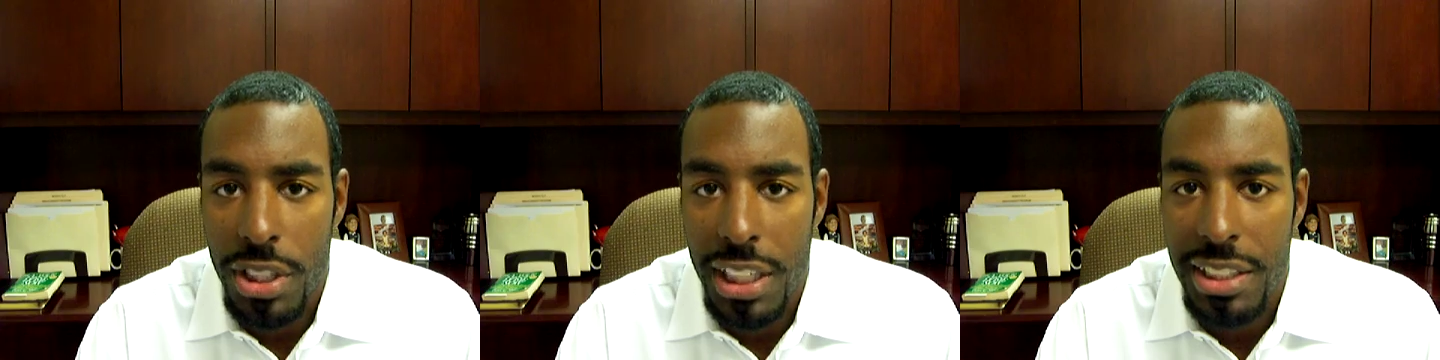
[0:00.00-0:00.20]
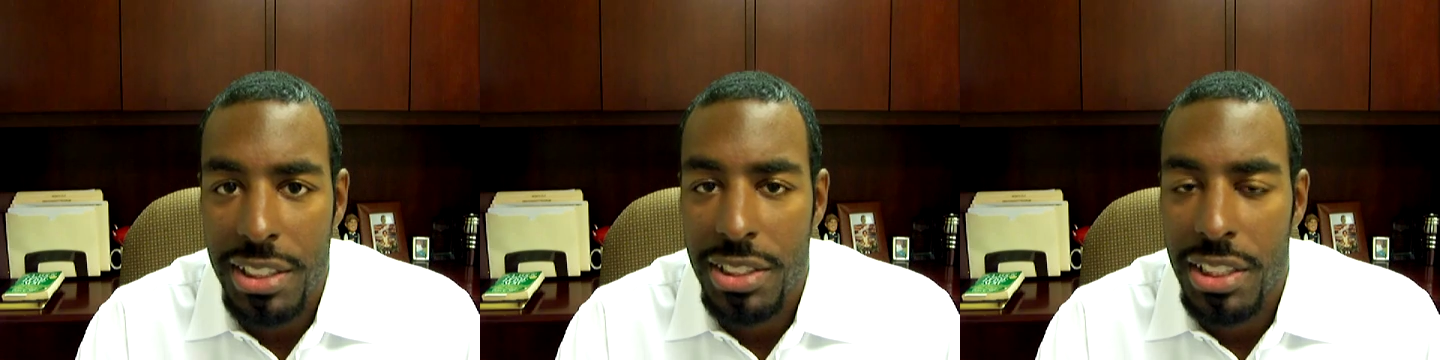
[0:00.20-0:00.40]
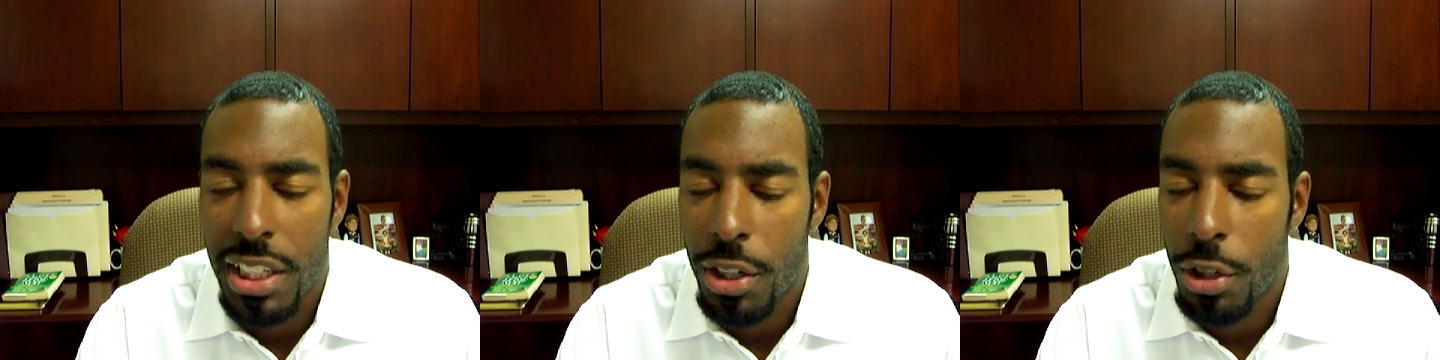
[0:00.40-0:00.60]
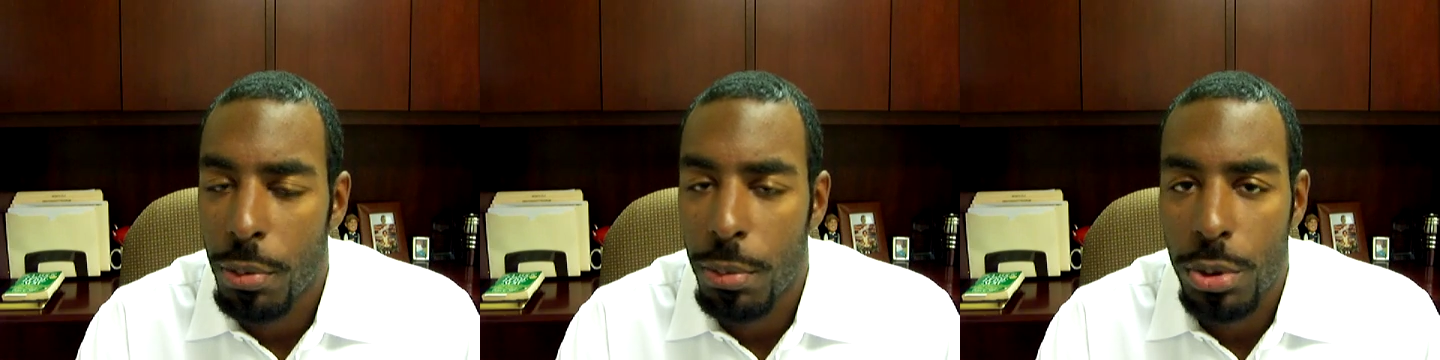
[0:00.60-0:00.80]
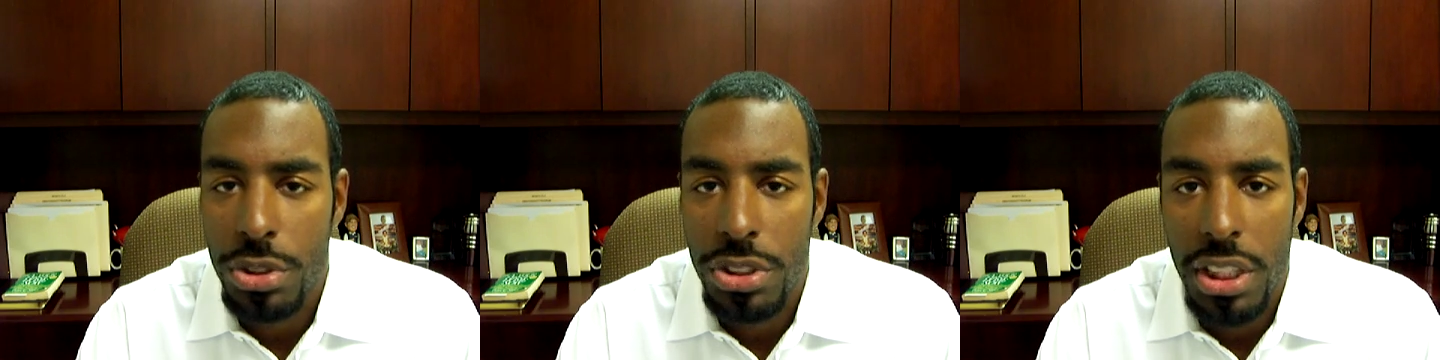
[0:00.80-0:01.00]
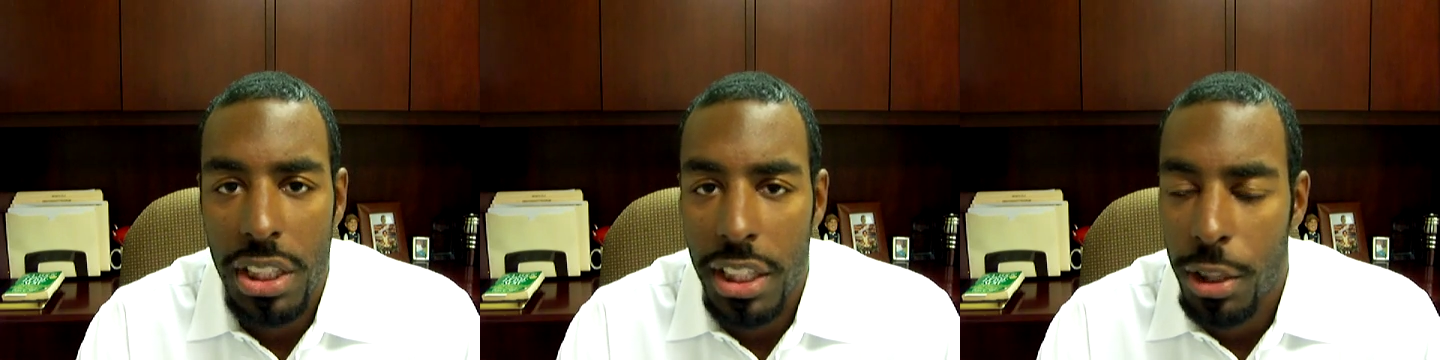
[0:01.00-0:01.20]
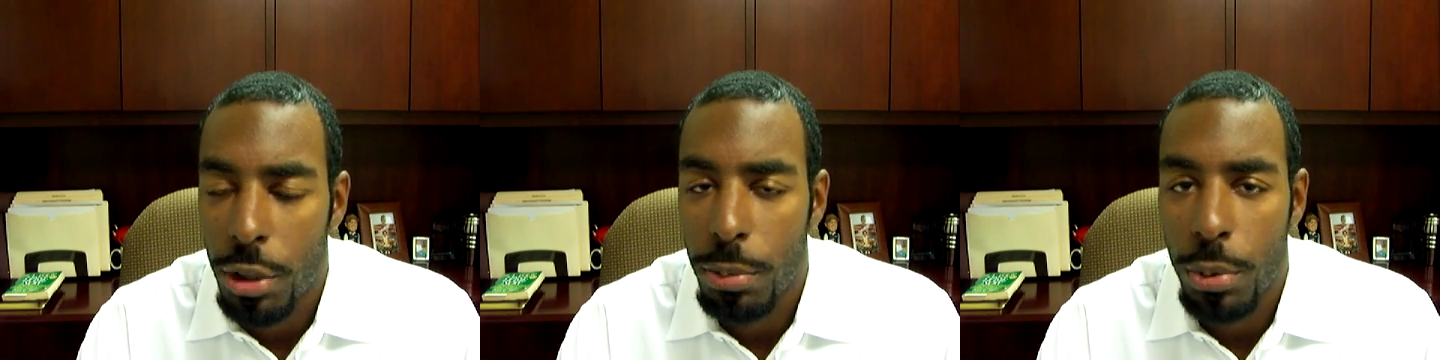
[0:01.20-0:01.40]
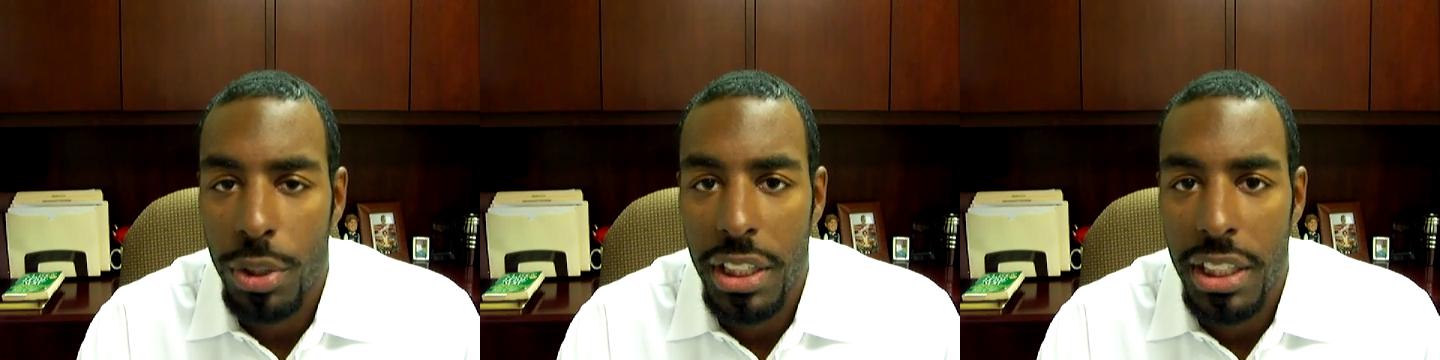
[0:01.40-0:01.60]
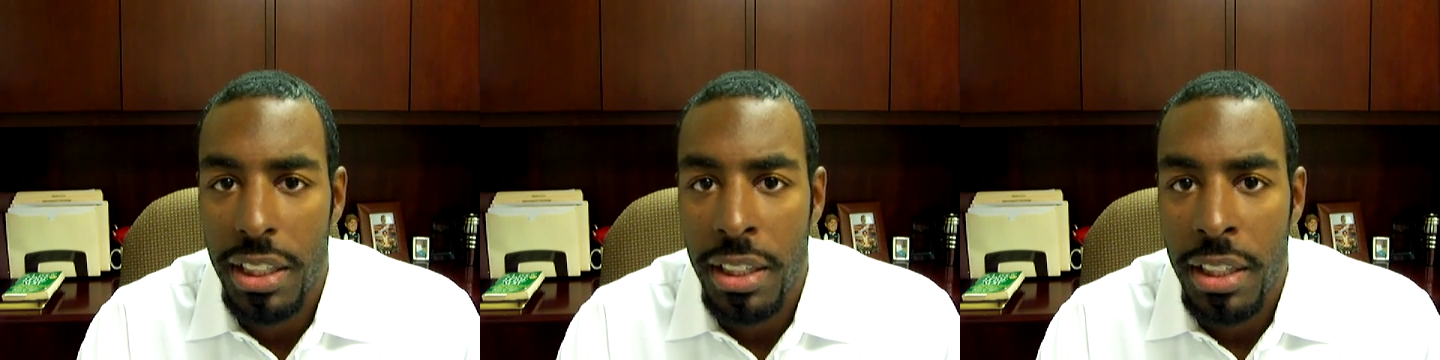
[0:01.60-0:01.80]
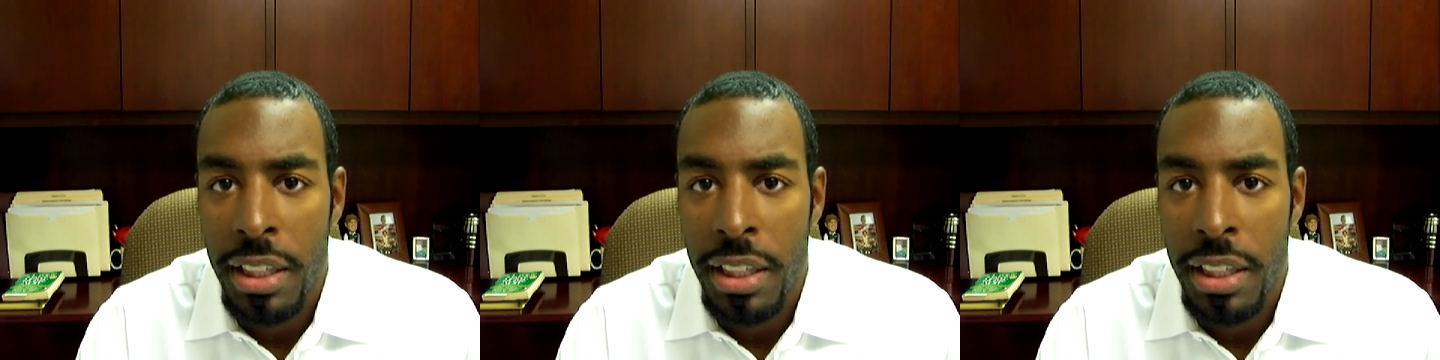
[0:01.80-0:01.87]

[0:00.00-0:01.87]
that terrible hit